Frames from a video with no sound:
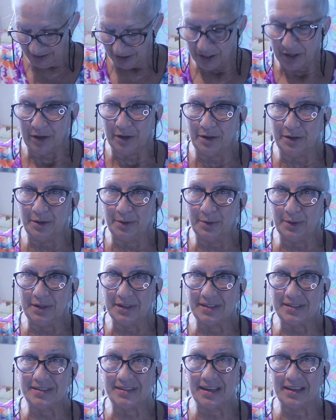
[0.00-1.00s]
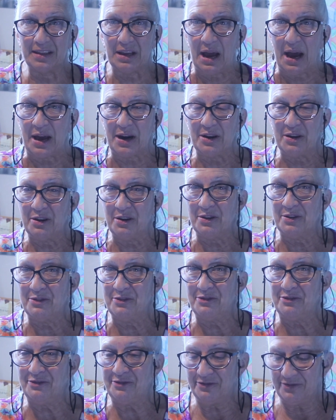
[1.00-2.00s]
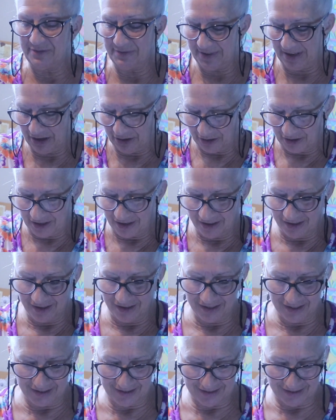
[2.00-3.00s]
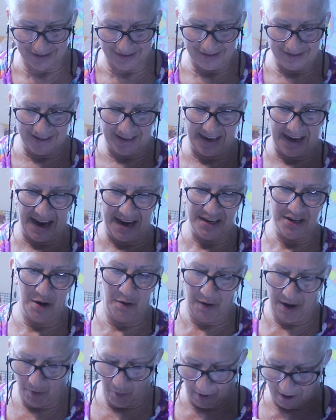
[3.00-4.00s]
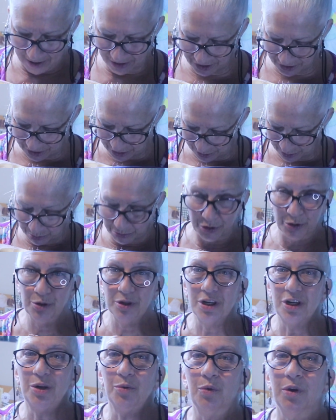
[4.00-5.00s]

There is a lot of areas that I know I want to do ruler